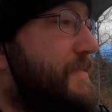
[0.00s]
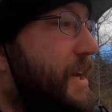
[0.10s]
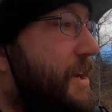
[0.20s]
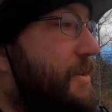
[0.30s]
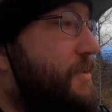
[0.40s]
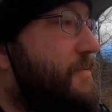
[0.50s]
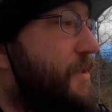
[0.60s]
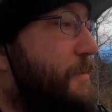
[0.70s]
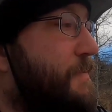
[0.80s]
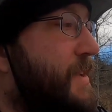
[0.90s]
I don't know, it was
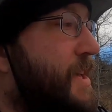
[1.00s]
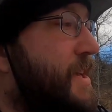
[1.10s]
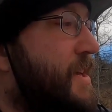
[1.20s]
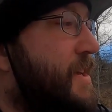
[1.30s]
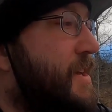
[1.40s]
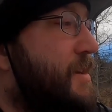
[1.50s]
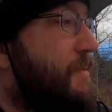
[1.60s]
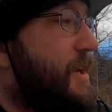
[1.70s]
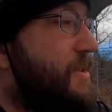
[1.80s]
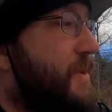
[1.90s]
fun.
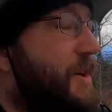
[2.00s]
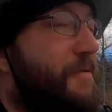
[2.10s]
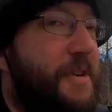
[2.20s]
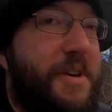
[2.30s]
Might as well if you're